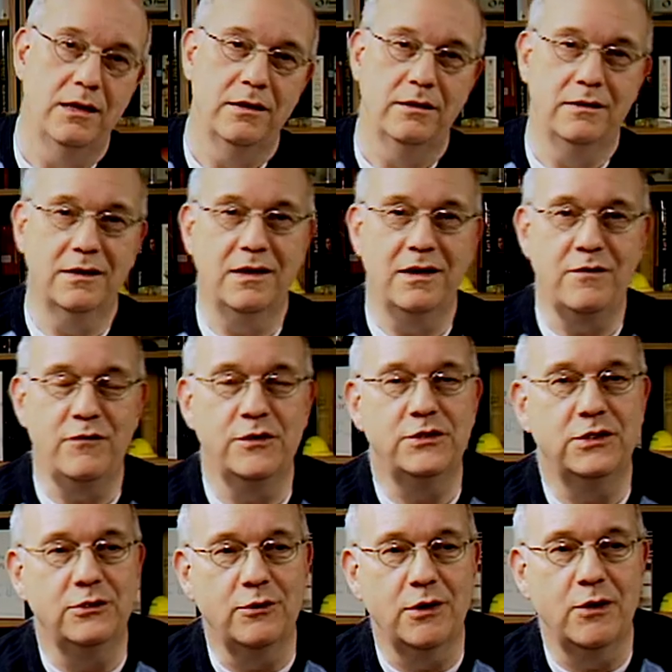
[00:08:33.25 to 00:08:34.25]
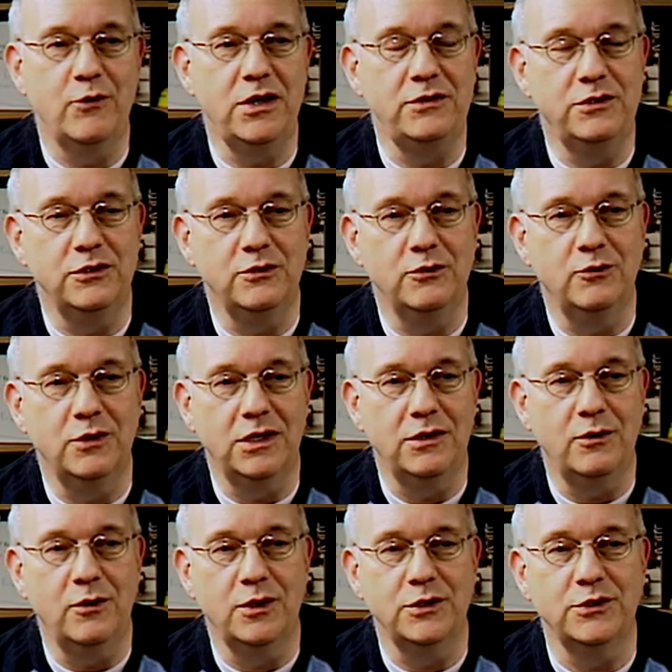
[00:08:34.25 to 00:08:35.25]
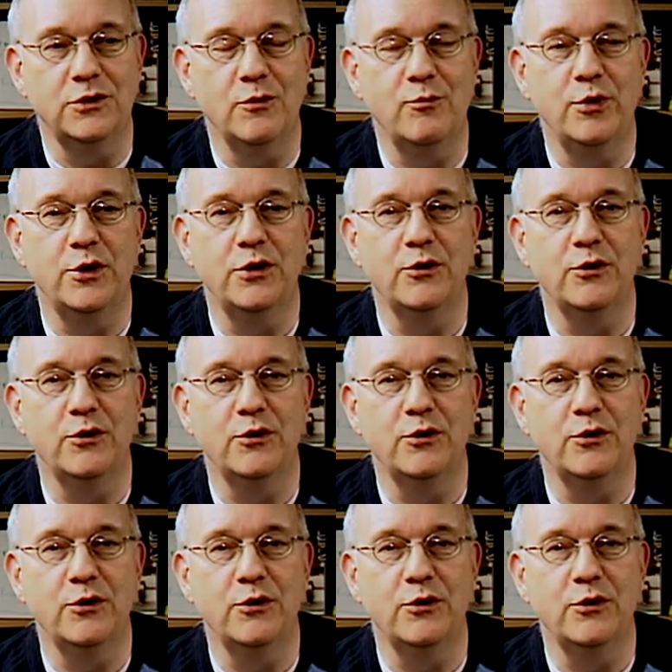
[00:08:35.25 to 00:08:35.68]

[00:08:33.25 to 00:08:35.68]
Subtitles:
The conference that Laurie went to also put